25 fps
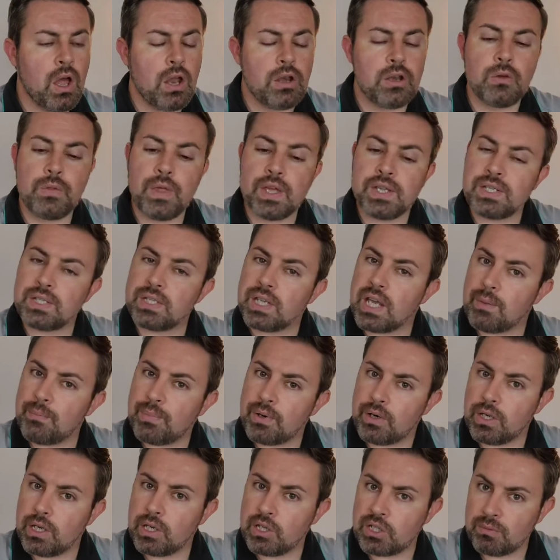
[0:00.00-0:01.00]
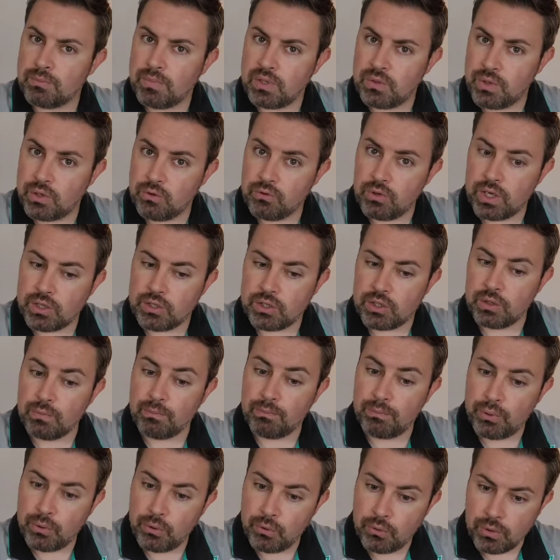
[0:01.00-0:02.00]
Now, this separation between rich
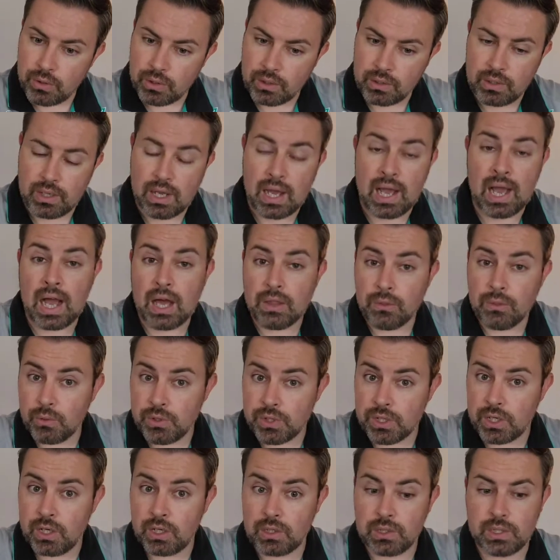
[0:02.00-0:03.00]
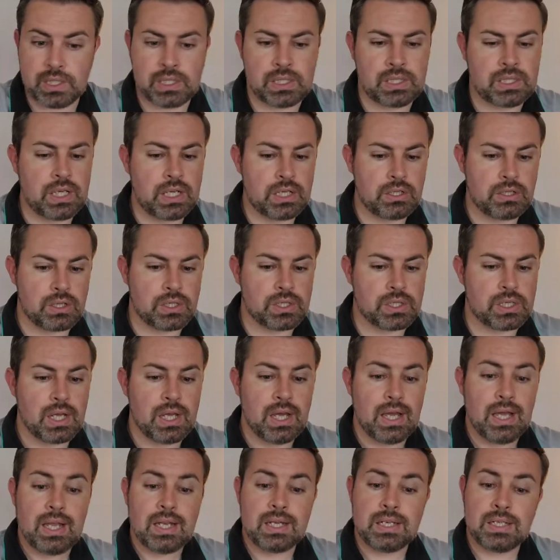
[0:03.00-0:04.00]
and poor at those early stages
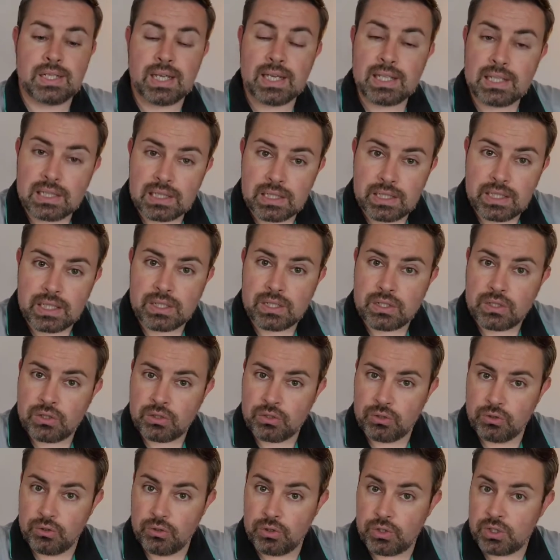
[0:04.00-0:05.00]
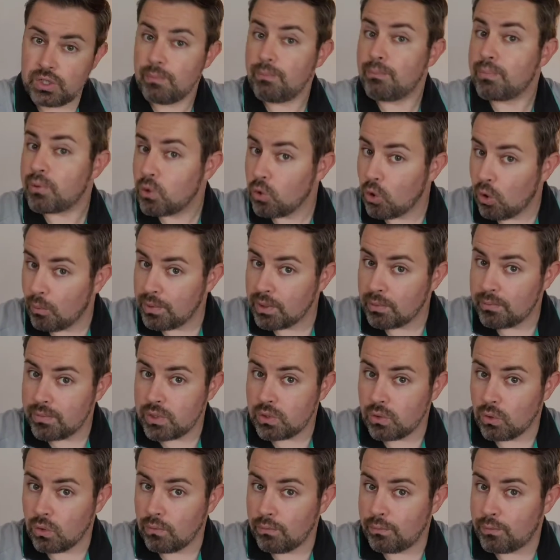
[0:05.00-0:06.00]
did lead to some problems
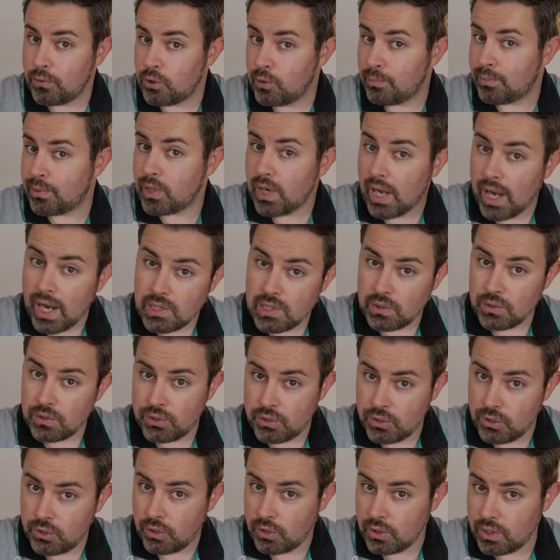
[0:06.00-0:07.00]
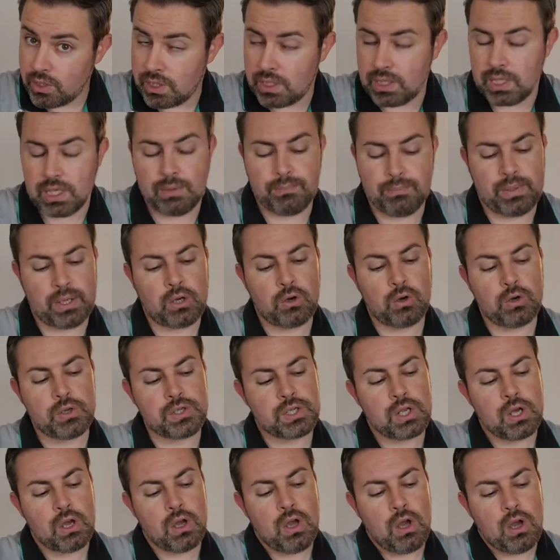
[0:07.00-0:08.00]
of reprisals, you could say,
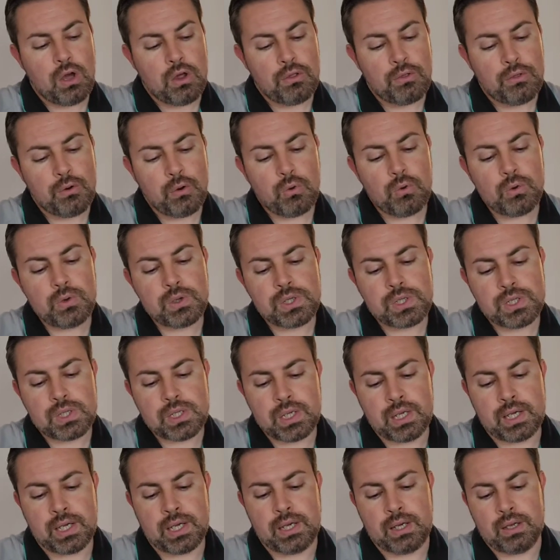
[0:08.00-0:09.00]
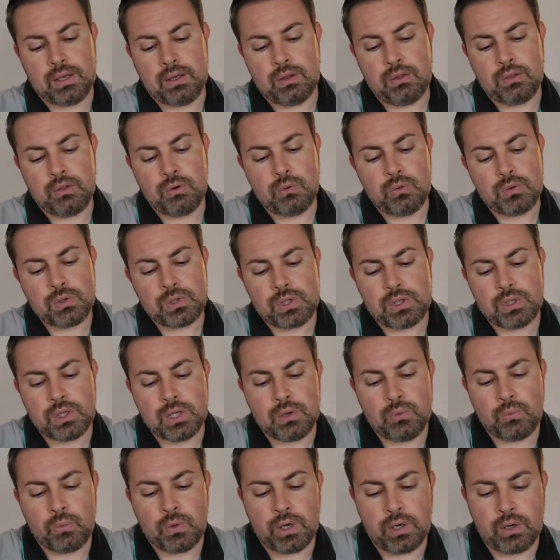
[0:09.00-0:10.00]
because those
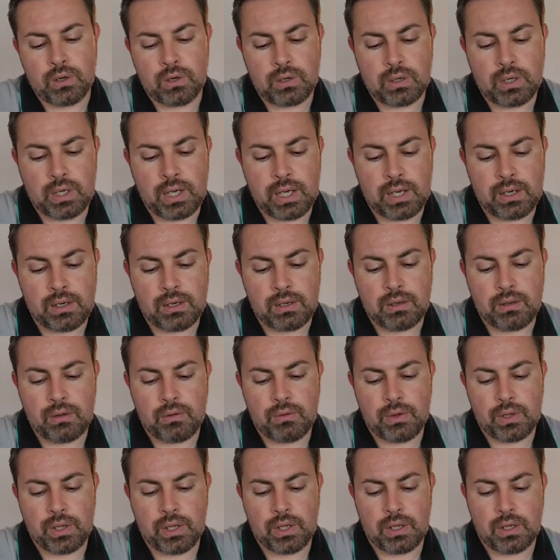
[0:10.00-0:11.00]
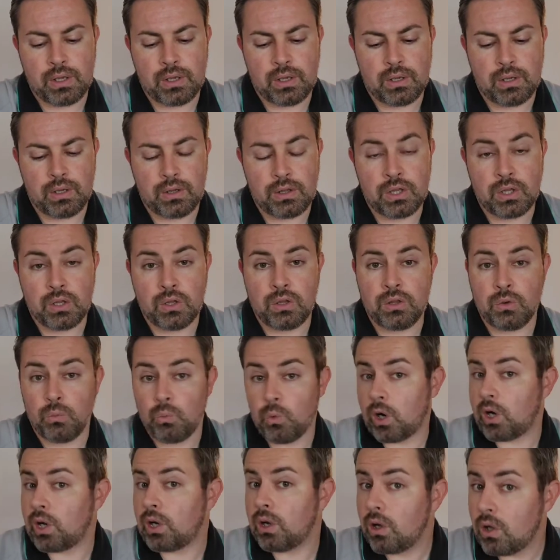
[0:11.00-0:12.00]
that were in the
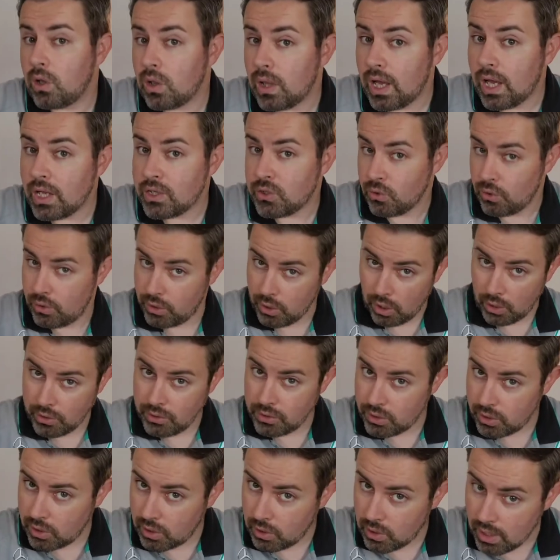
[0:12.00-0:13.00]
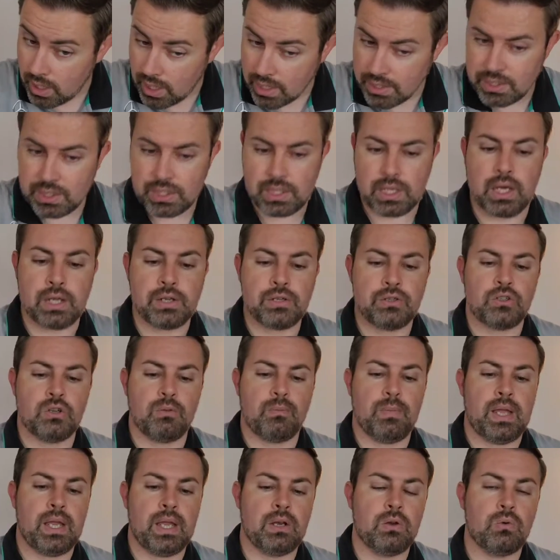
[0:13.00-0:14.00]
working class or the underclass, as you
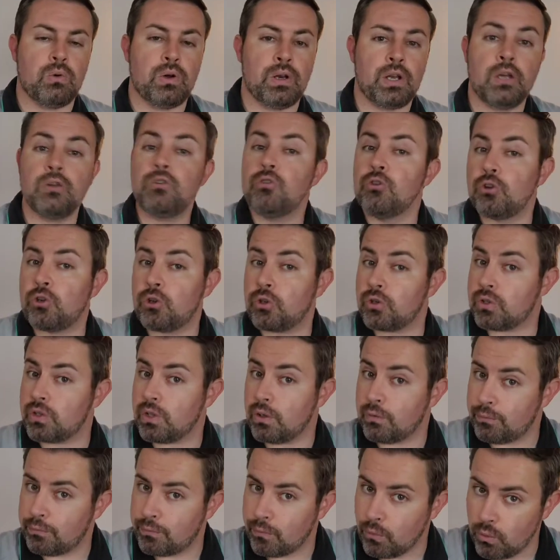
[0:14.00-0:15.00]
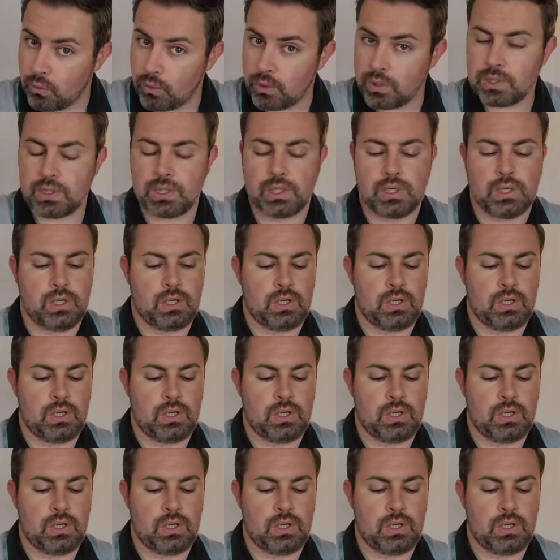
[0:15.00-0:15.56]
may know now, who couldn't afford